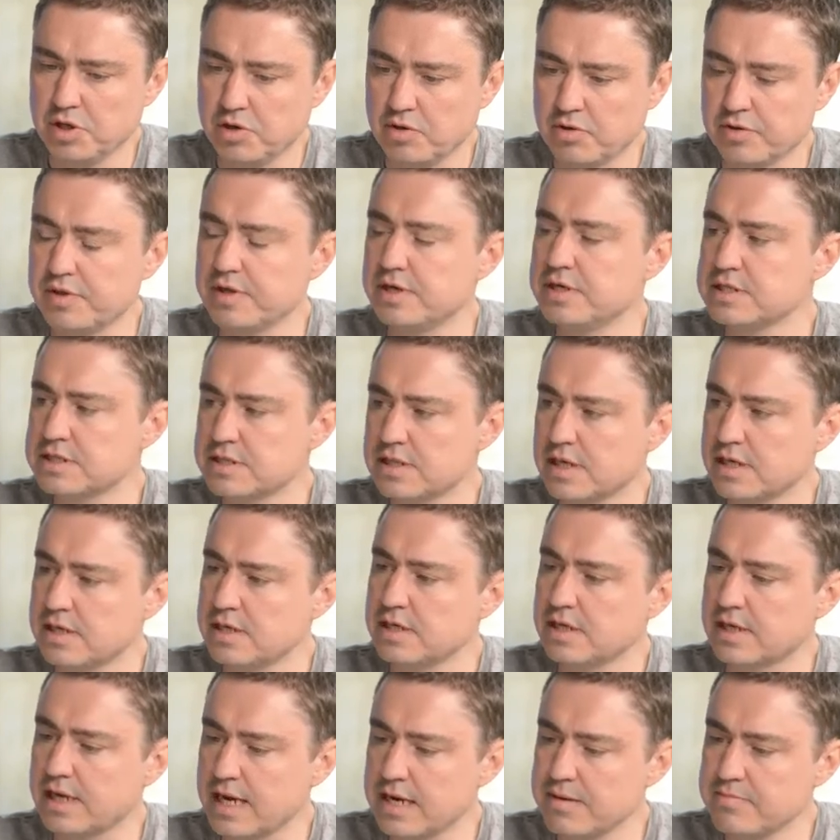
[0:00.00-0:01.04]
or the risk
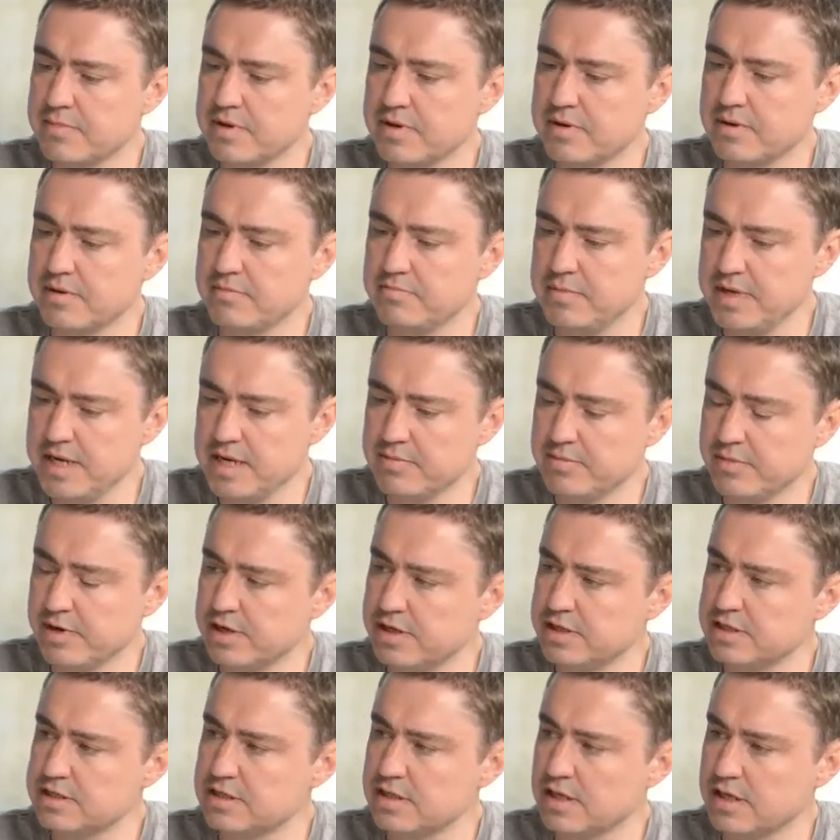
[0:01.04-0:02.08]
can be
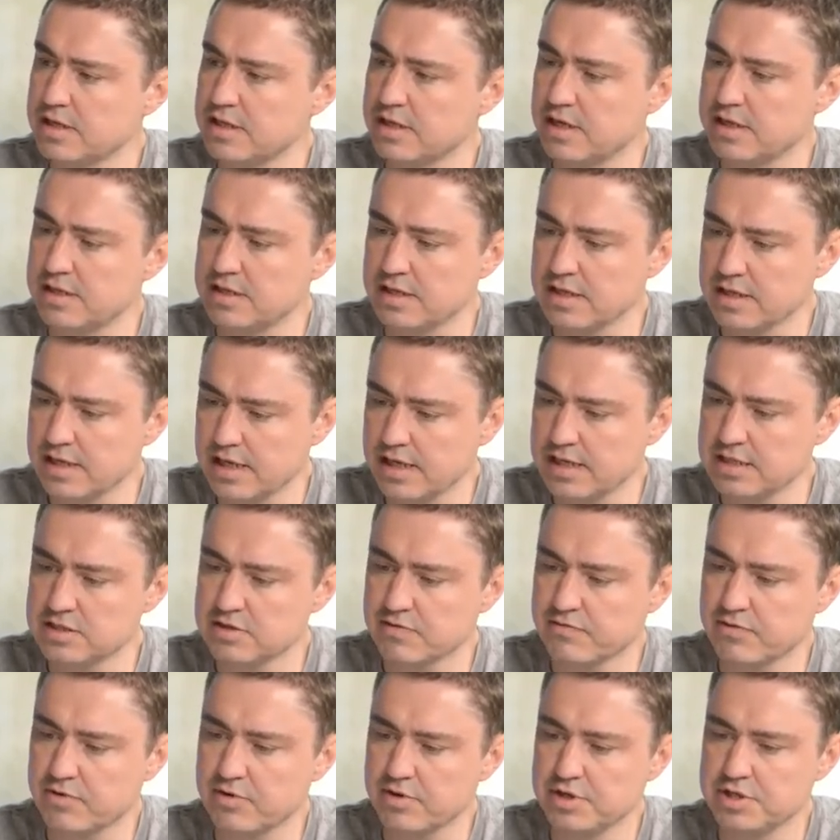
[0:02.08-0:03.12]
minimized and, and in
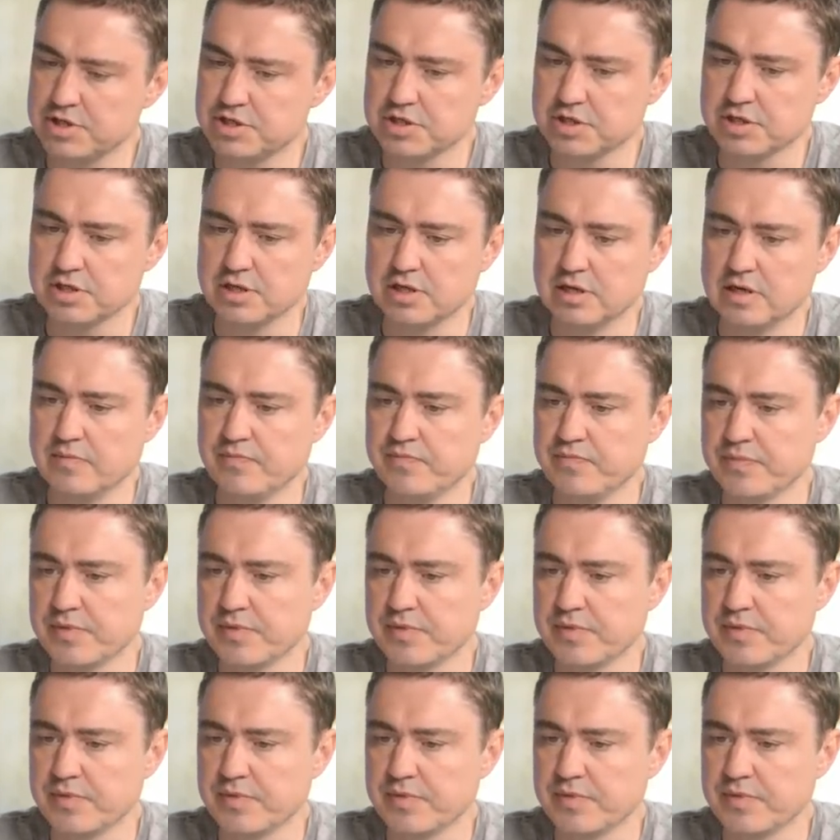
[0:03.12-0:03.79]
case of collision